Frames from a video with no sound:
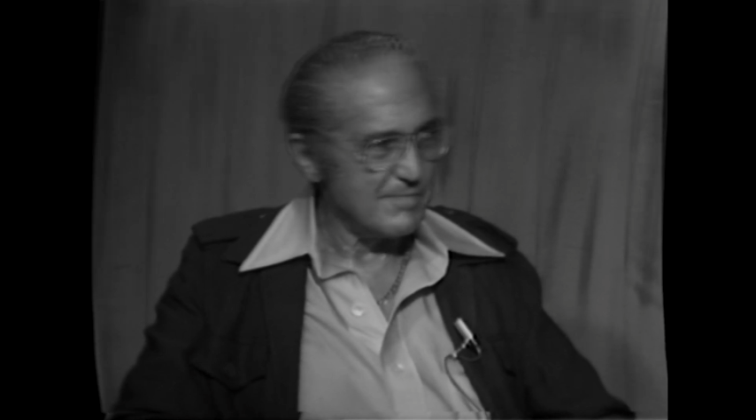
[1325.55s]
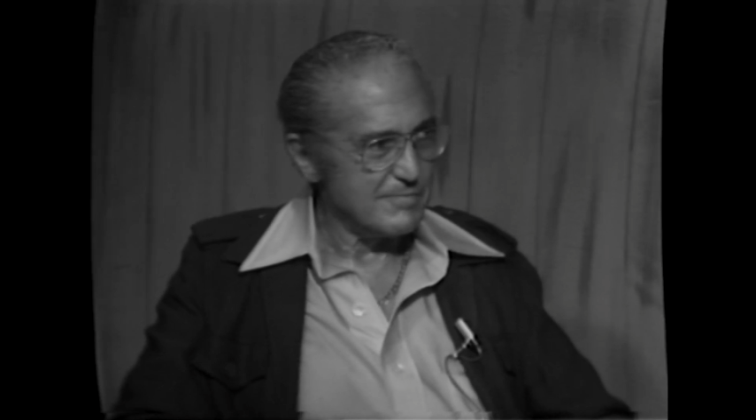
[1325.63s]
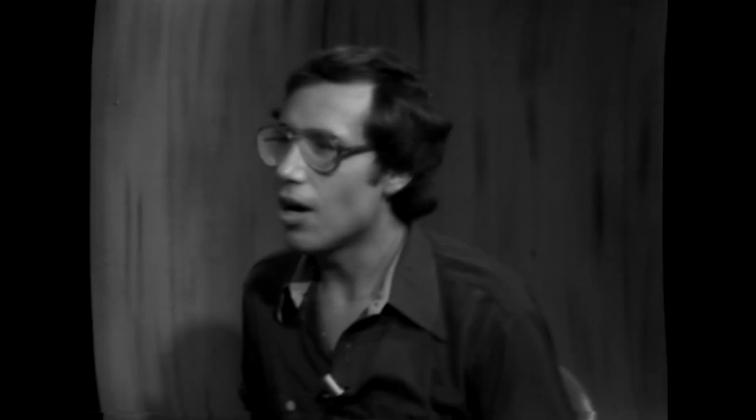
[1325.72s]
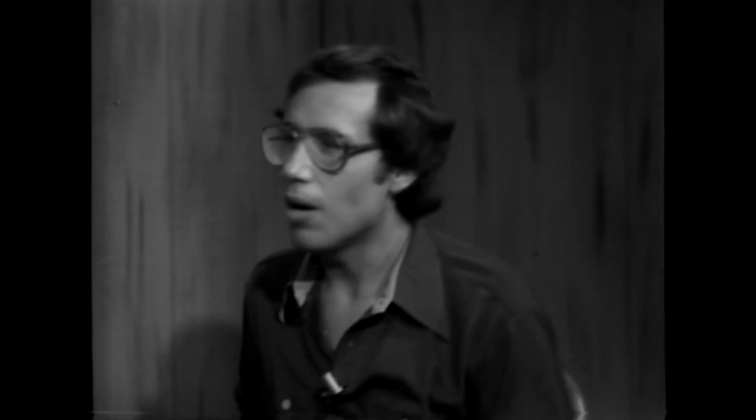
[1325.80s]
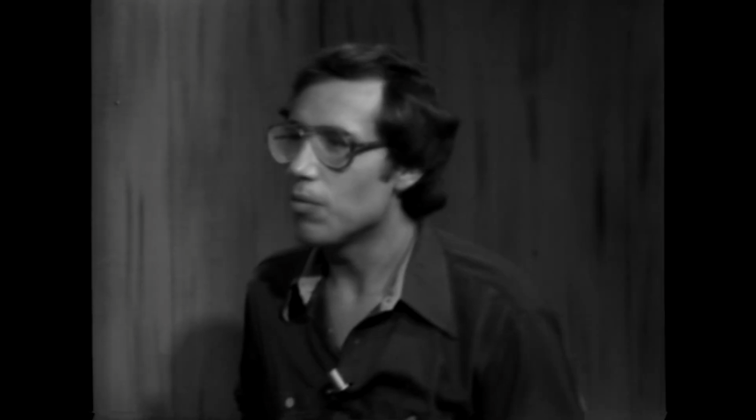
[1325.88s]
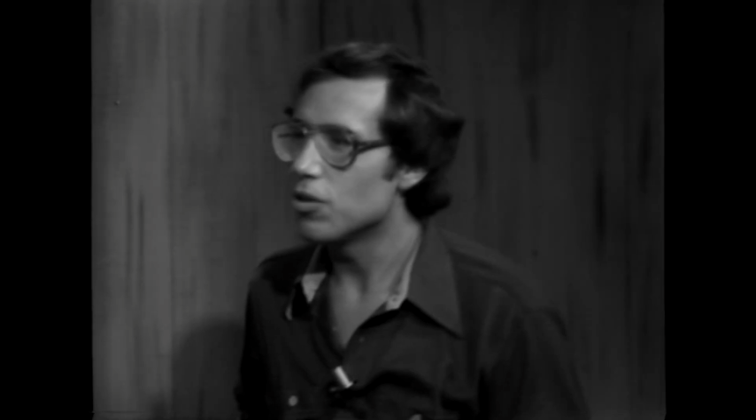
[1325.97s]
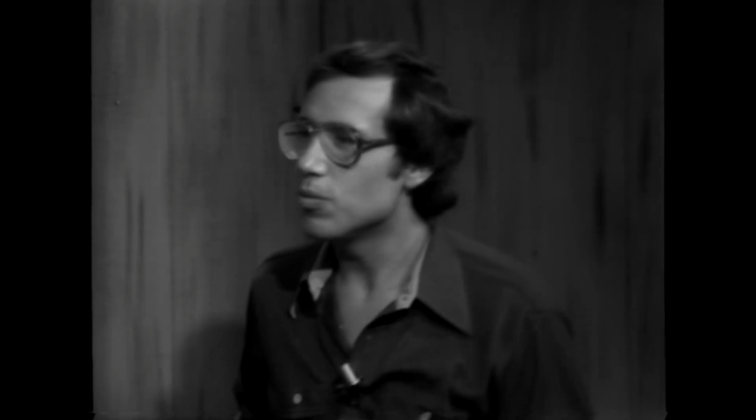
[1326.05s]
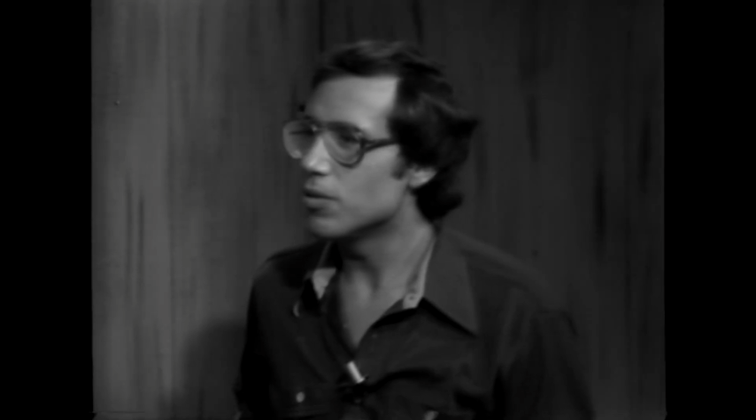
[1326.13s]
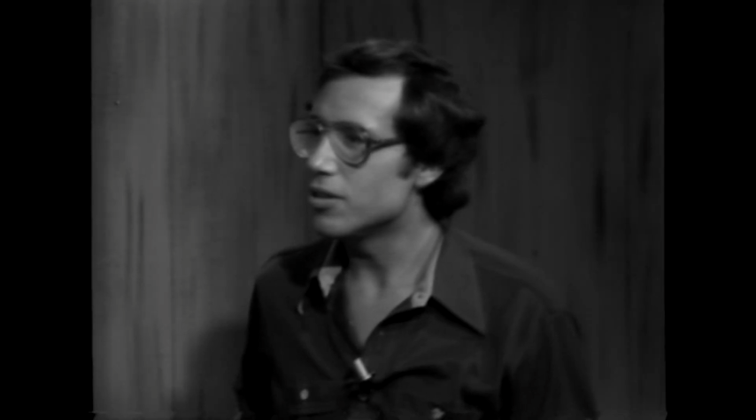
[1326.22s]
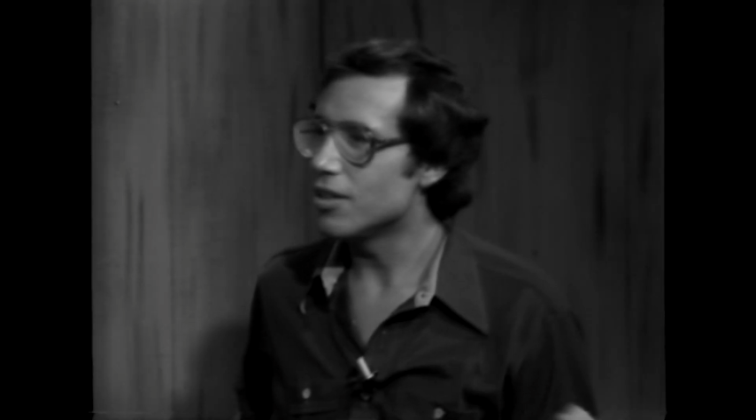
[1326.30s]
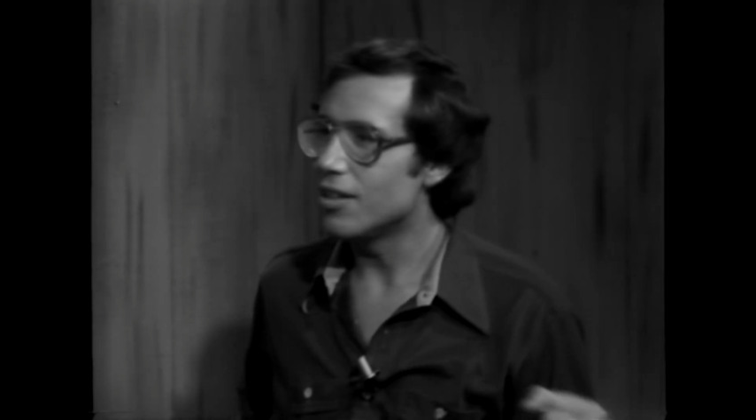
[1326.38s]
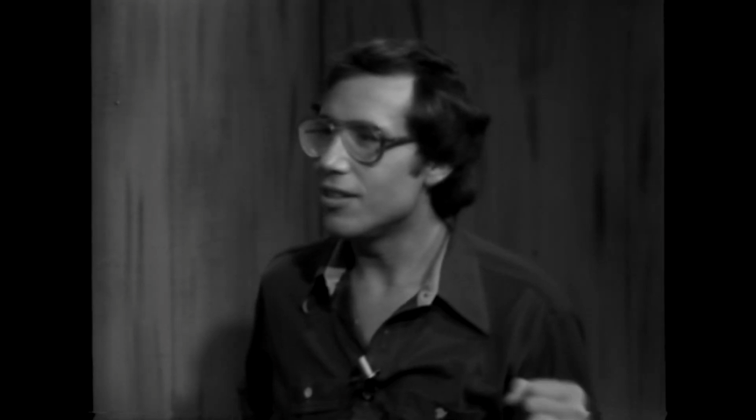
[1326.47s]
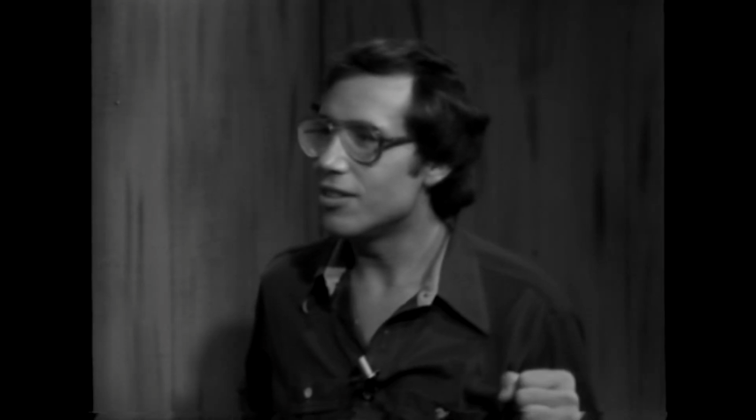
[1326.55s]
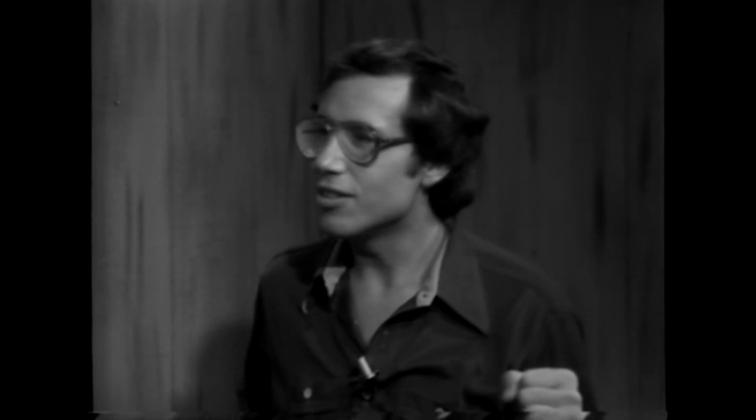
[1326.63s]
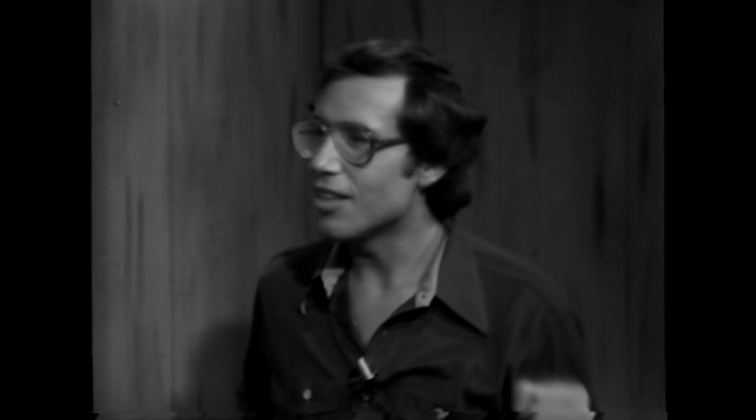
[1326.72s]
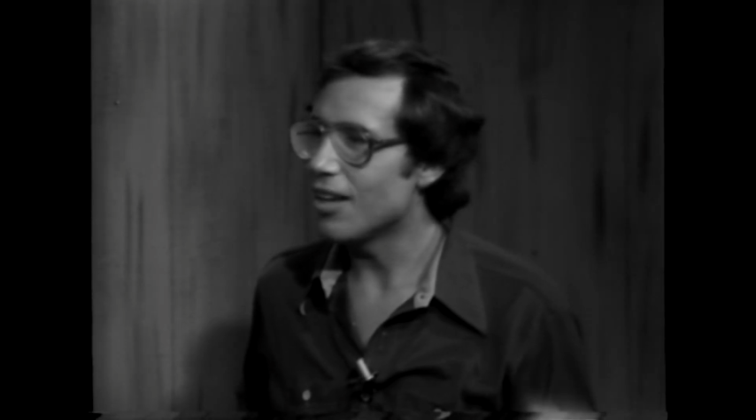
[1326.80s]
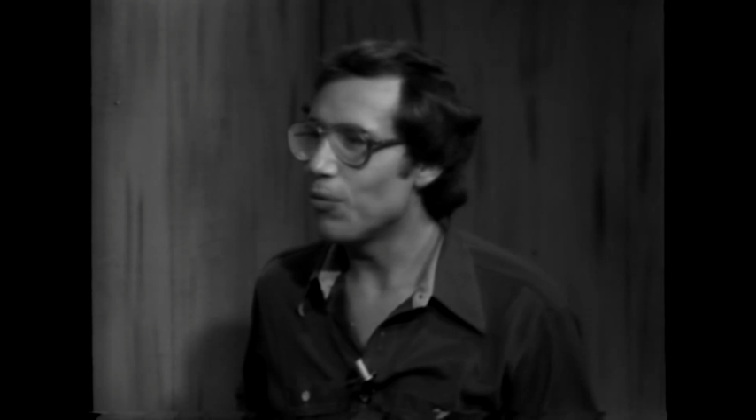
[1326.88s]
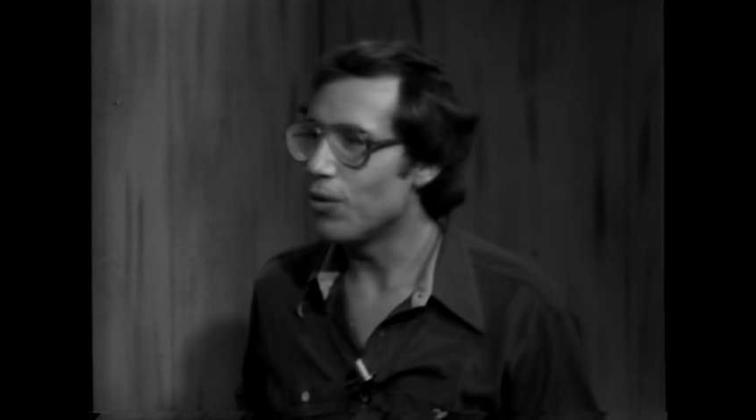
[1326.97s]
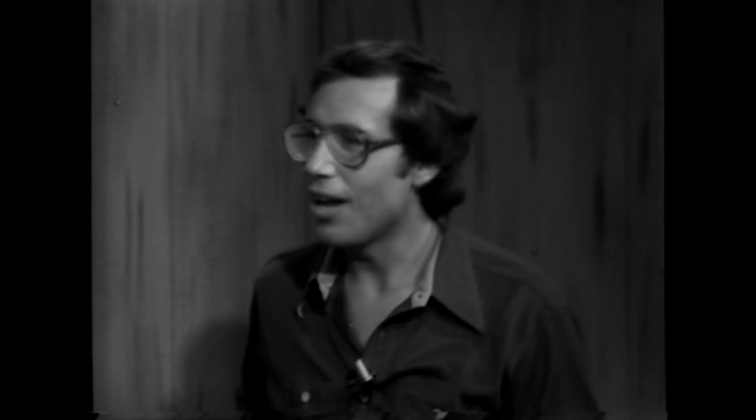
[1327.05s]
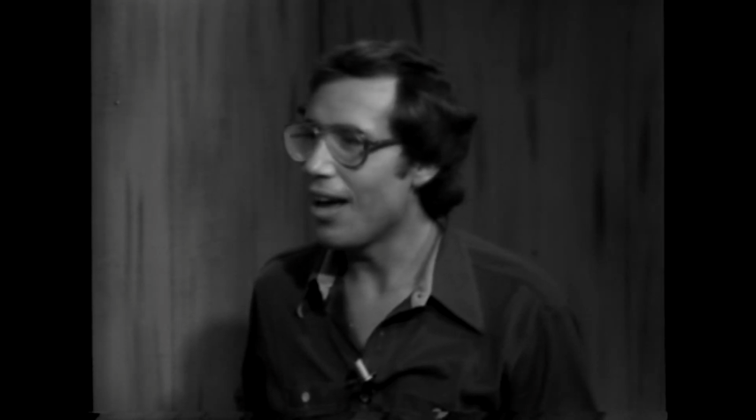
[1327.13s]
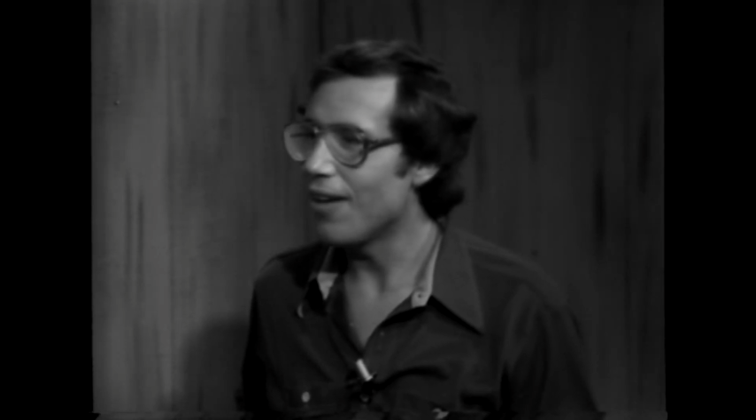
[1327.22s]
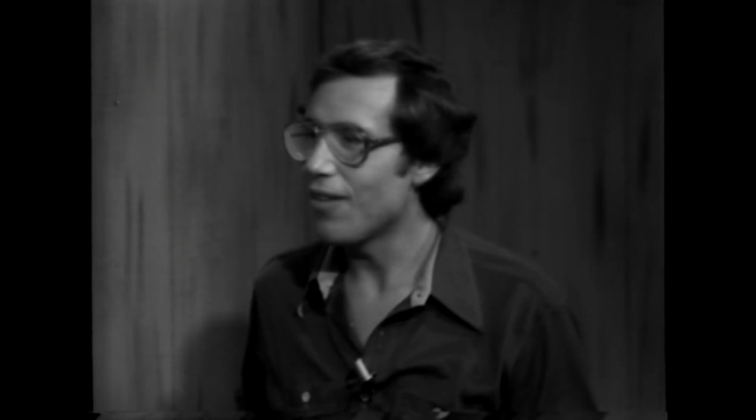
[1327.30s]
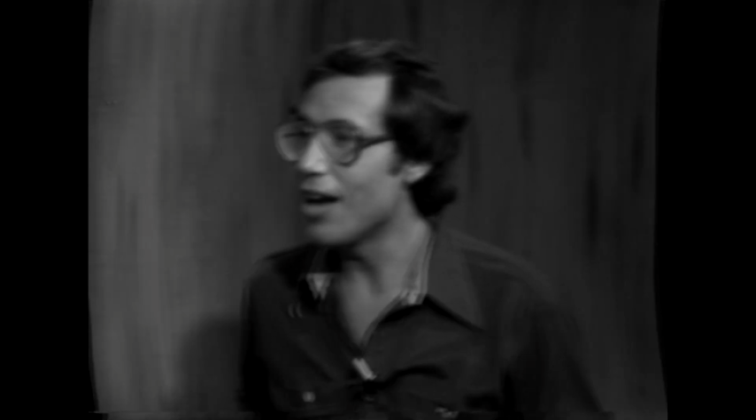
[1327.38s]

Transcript: accomplishments that just would have.